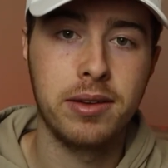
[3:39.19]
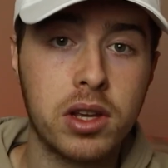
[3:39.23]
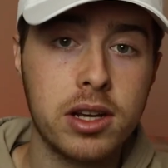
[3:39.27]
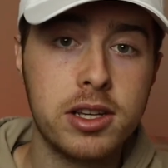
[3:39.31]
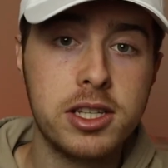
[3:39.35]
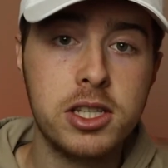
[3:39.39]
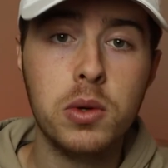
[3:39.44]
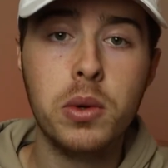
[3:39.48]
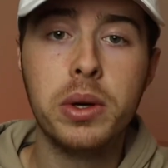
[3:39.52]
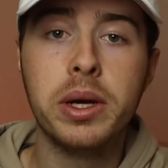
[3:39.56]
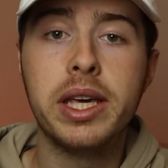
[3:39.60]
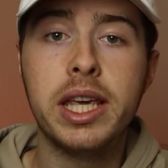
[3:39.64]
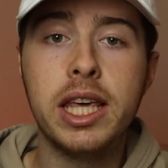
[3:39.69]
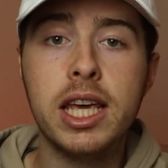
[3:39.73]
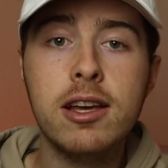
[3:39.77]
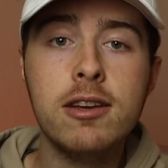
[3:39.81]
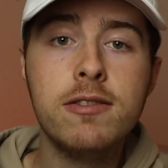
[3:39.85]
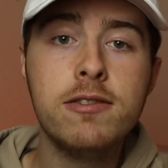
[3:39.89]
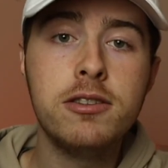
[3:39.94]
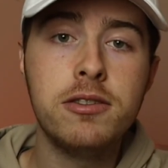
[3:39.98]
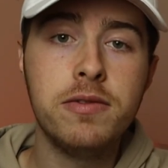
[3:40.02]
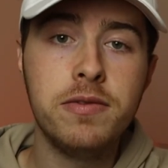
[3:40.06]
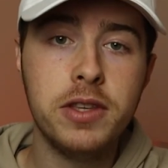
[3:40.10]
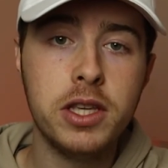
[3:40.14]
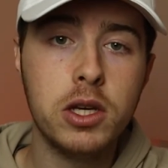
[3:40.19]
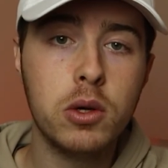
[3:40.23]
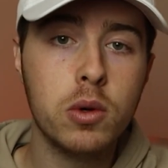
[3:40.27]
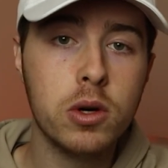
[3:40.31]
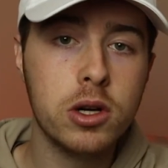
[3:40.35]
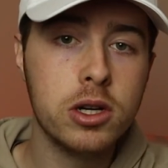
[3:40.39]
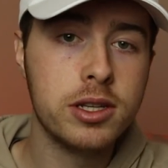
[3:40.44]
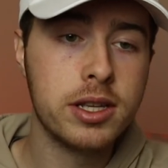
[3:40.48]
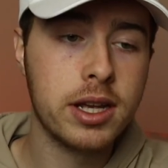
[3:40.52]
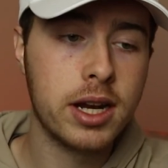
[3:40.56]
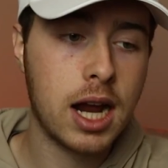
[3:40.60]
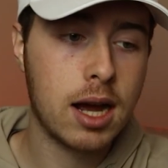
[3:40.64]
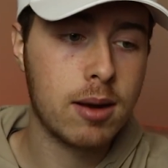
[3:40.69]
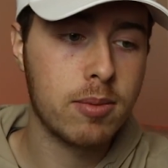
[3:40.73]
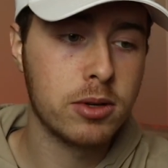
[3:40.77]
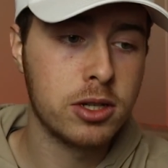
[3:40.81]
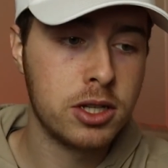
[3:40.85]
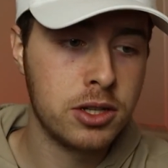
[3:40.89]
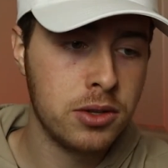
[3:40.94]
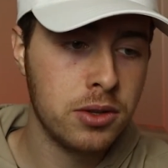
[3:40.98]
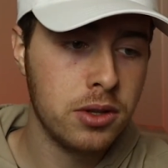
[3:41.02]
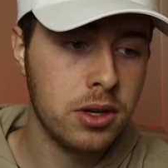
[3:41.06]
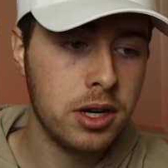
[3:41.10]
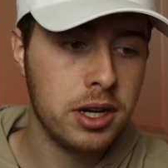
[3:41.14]
So it gives viewers an
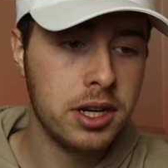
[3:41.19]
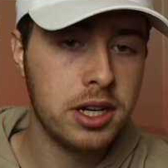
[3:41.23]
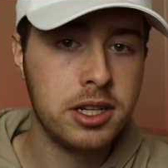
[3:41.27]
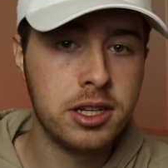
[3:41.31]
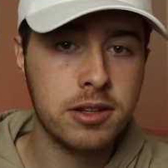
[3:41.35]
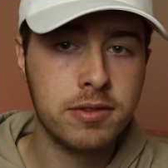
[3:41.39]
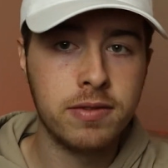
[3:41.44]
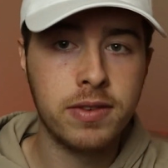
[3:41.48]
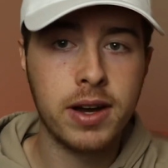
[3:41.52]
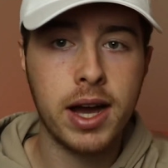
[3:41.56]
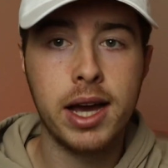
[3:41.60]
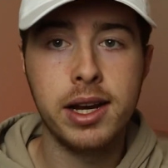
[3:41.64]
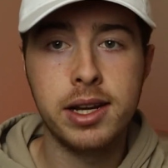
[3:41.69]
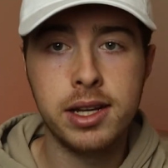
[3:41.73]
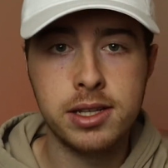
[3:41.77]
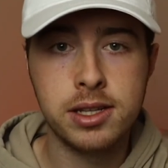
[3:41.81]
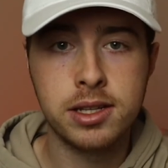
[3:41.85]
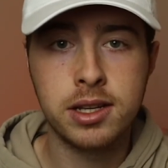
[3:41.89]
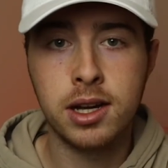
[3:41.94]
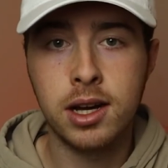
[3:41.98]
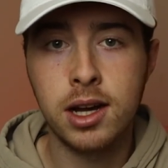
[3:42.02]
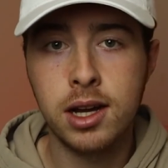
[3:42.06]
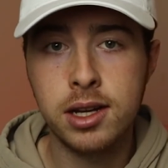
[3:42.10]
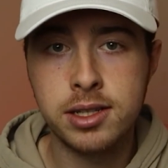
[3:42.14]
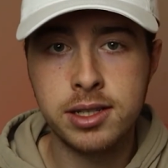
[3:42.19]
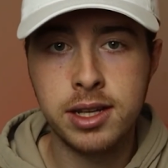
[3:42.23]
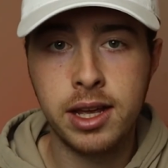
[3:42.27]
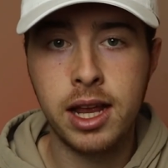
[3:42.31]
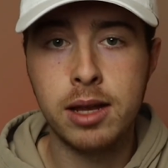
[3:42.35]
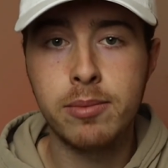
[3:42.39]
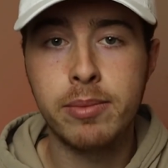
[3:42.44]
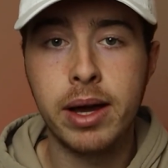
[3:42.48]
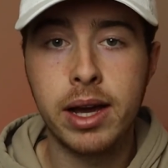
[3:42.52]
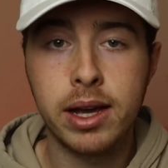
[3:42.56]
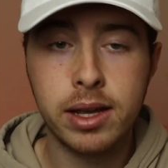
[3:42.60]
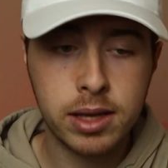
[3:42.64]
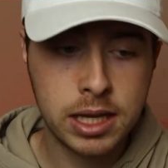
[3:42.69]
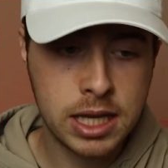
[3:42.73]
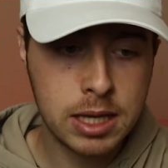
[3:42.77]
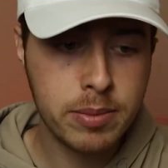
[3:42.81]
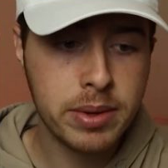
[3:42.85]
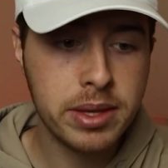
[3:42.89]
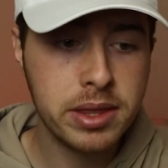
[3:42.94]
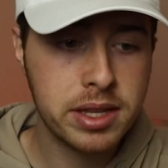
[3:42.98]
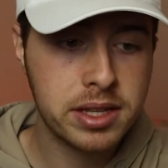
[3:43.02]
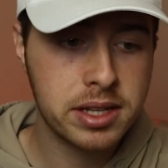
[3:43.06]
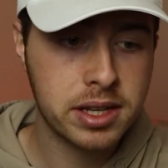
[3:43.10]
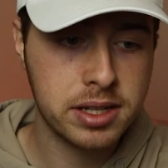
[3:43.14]
opportunity to find his content, and by
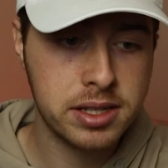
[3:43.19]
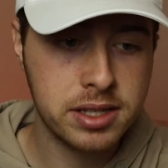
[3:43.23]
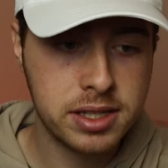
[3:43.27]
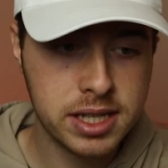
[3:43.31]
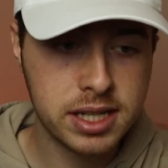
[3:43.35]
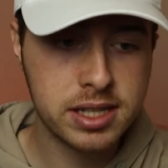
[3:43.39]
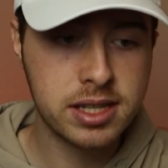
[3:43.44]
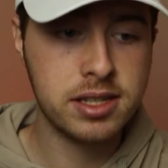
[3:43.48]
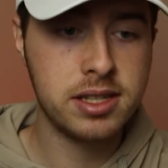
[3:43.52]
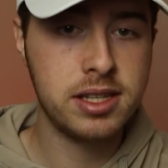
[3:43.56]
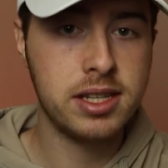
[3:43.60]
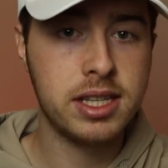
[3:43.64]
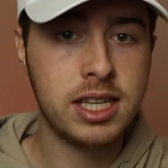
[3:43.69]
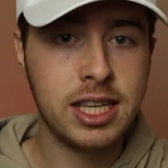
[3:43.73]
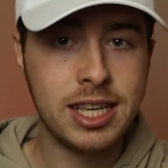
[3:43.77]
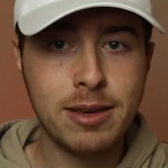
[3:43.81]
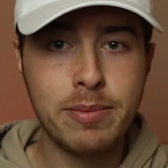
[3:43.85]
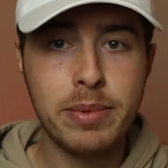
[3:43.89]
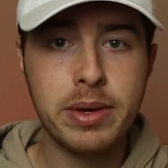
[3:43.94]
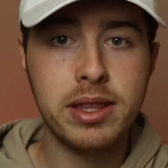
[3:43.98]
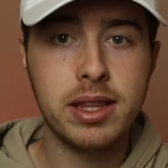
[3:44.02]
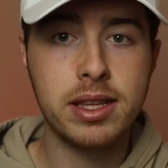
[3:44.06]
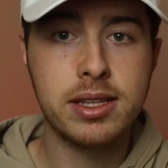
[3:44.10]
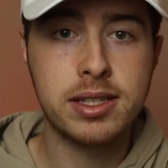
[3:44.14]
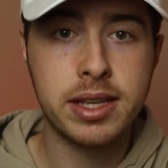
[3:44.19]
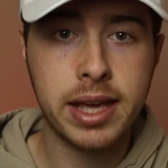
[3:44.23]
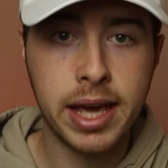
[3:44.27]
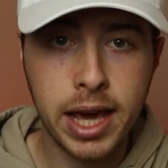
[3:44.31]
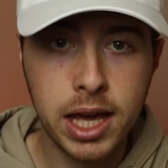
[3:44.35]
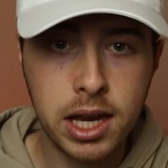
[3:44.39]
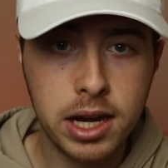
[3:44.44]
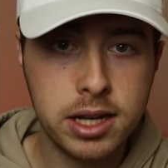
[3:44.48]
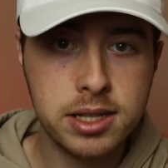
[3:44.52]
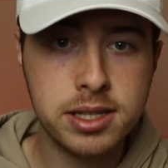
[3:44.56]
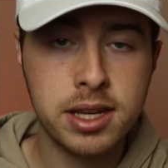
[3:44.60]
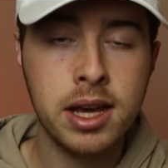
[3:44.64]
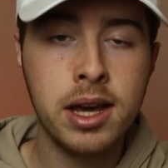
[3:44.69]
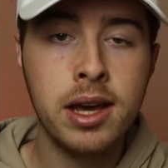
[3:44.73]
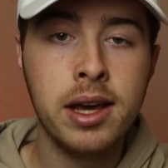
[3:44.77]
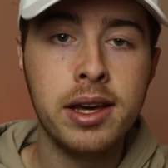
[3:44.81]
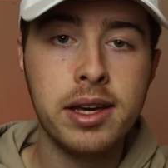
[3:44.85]
keeping this consistency, keeping this cadence,